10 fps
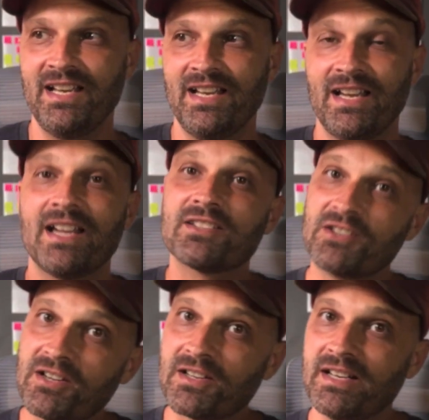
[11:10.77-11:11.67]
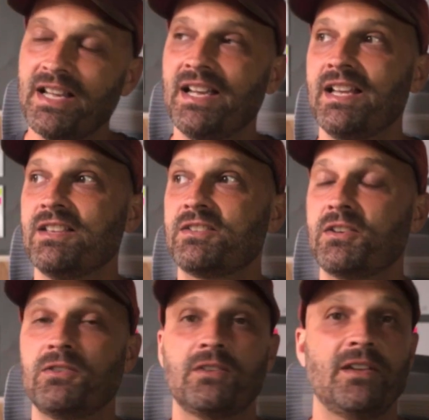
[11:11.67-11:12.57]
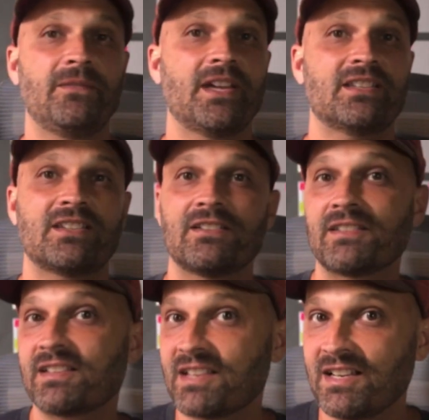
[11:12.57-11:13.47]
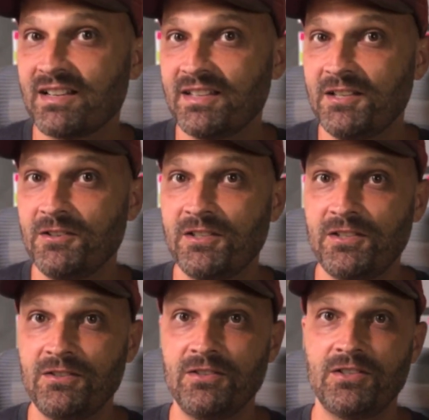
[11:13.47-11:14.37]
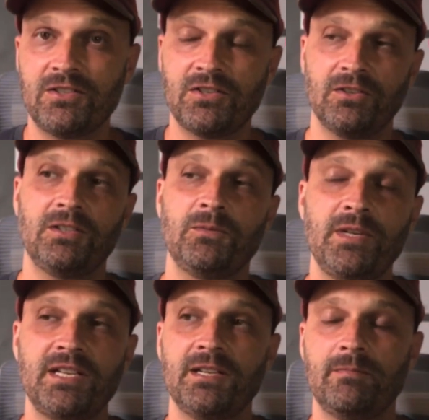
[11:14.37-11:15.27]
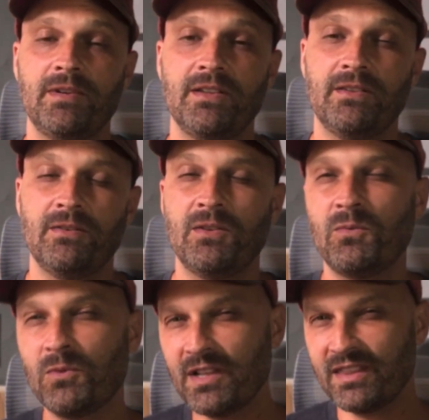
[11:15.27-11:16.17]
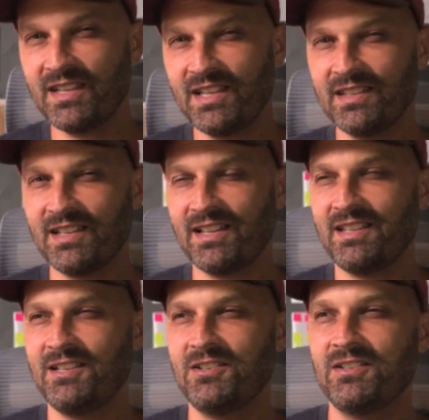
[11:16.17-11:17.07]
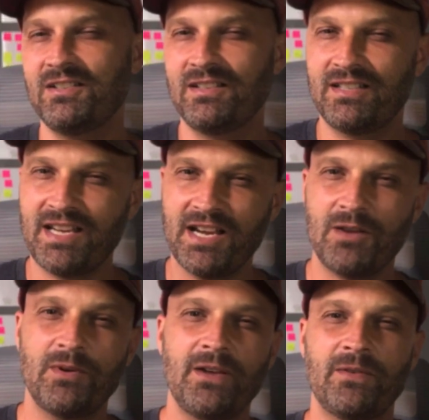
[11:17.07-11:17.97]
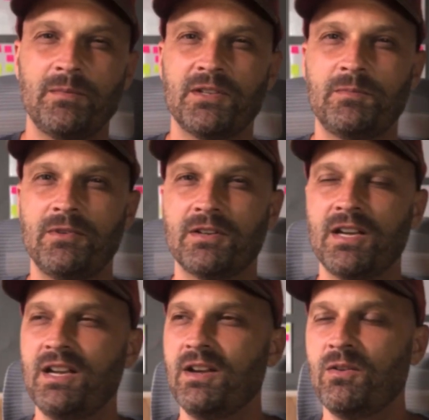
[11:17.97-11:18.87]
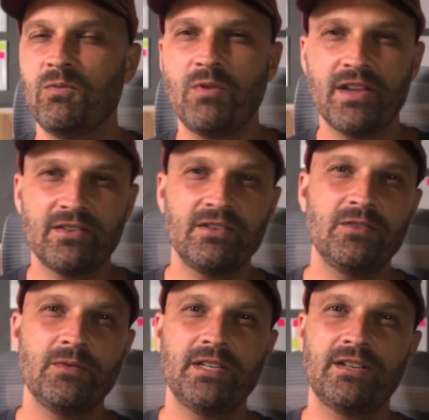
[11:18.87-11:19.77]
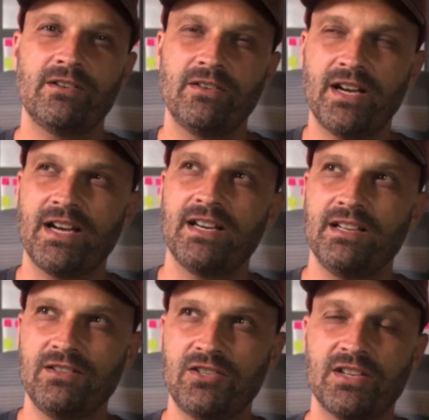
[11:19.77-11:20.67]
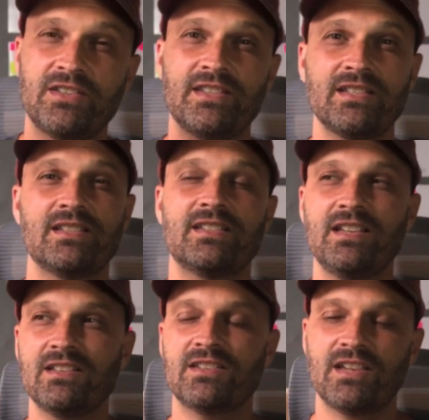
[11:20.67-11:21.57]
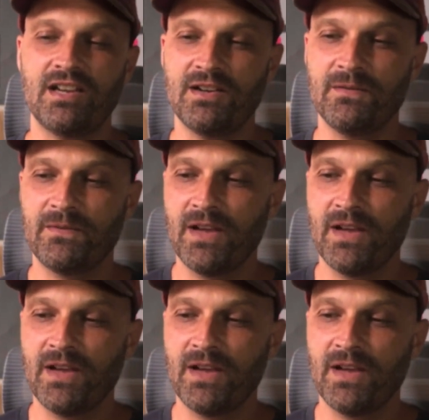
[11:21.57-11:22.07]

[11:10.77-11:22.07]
has gone. So if that sounds like the kind of thing you're into, you should totally read it. But the one thing that I think you should take away from this book, whether you read it or not, is just this sense of